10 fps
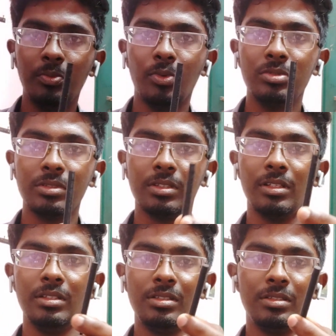post
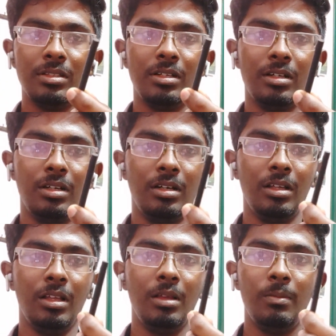is
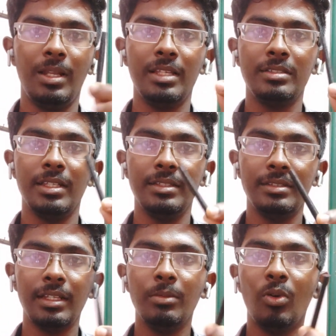placed
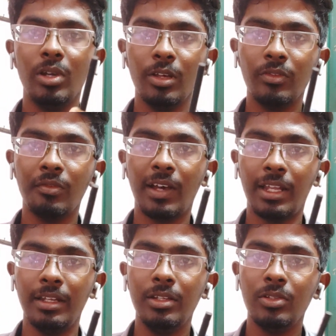inside the body of the
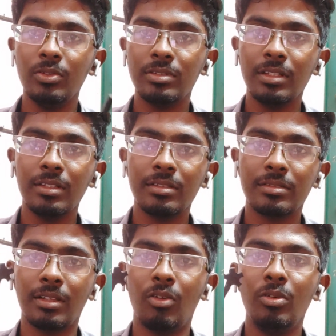violin using this
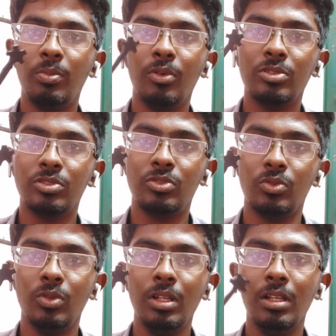sound post
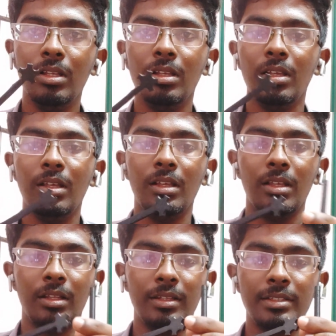tool.
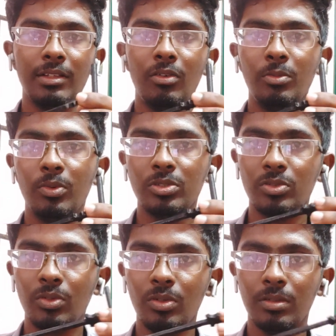This sound post
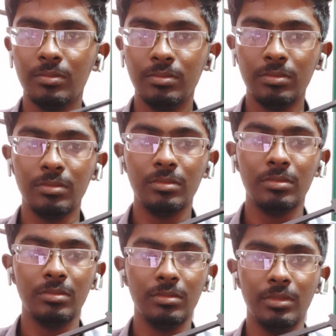tool
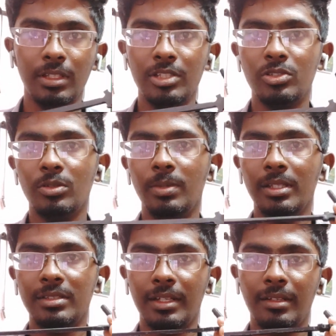needs to be
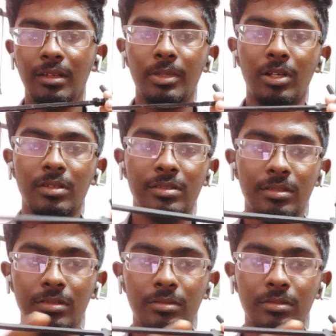setted because